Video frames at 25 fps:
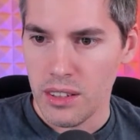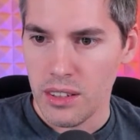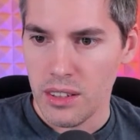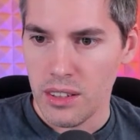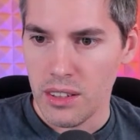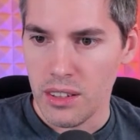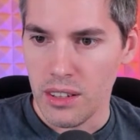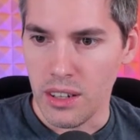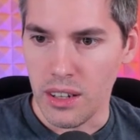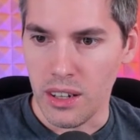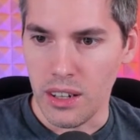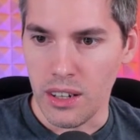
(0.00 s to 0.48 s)

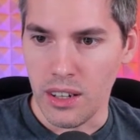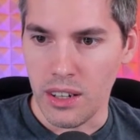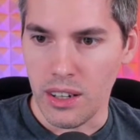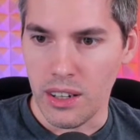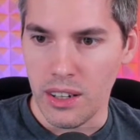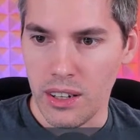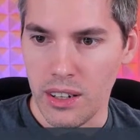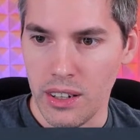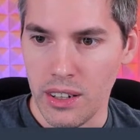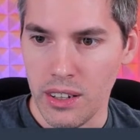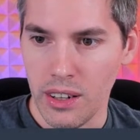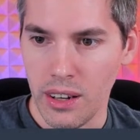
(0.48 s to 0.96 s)

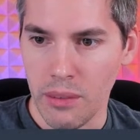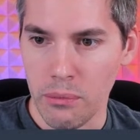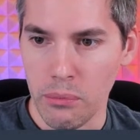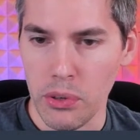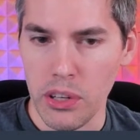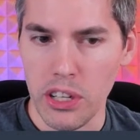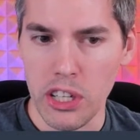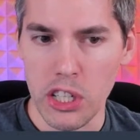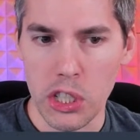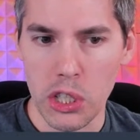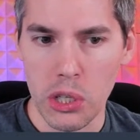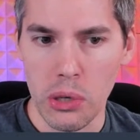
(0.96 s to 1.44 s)
Uh, I'm
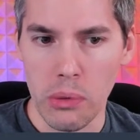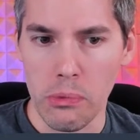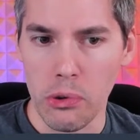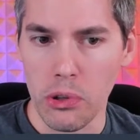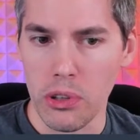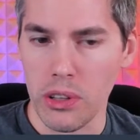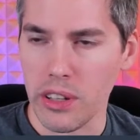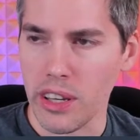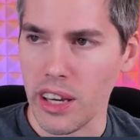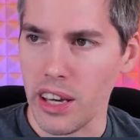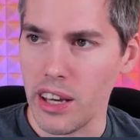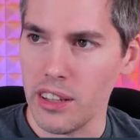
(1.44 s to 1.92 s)
pretty sure...
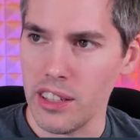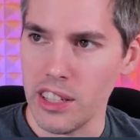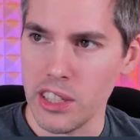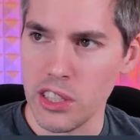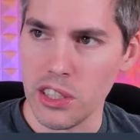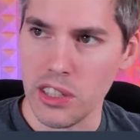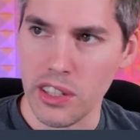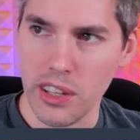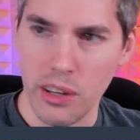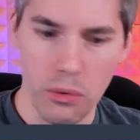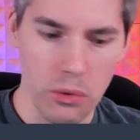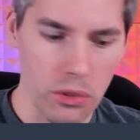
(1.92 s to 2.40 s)
Okay, let's
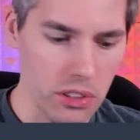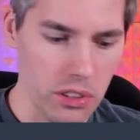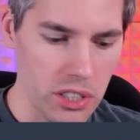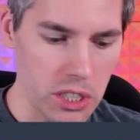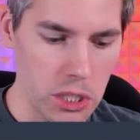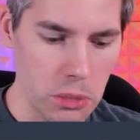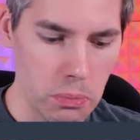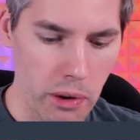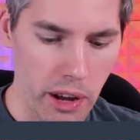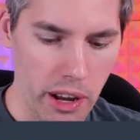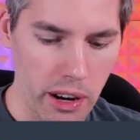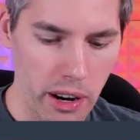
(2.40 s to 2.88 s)
look at Woolly
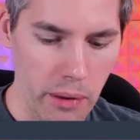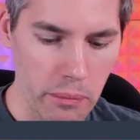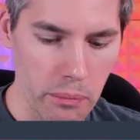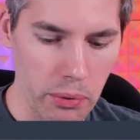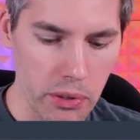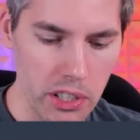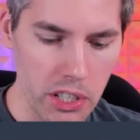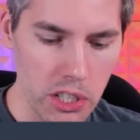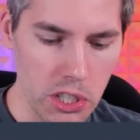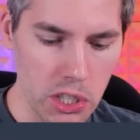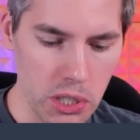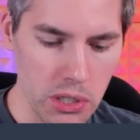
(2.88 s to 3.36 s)
Spider. I'm
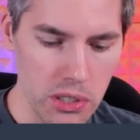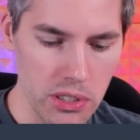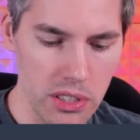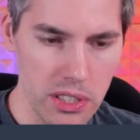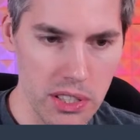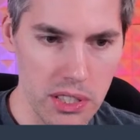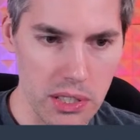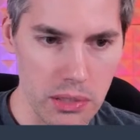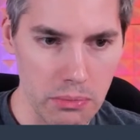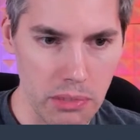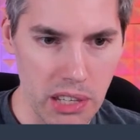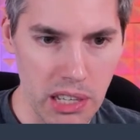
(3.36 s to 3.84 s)
pretty sure
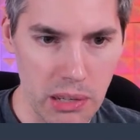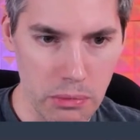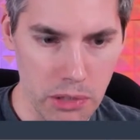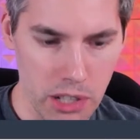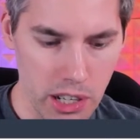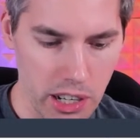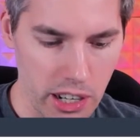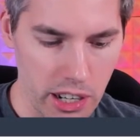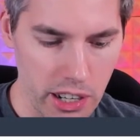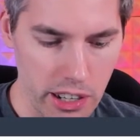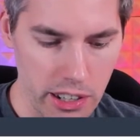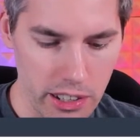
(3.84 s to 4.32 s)
this is a meme
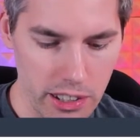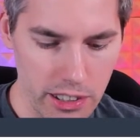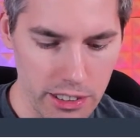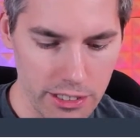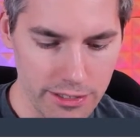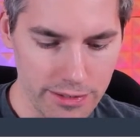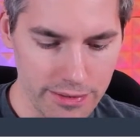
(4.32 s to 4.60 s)
card.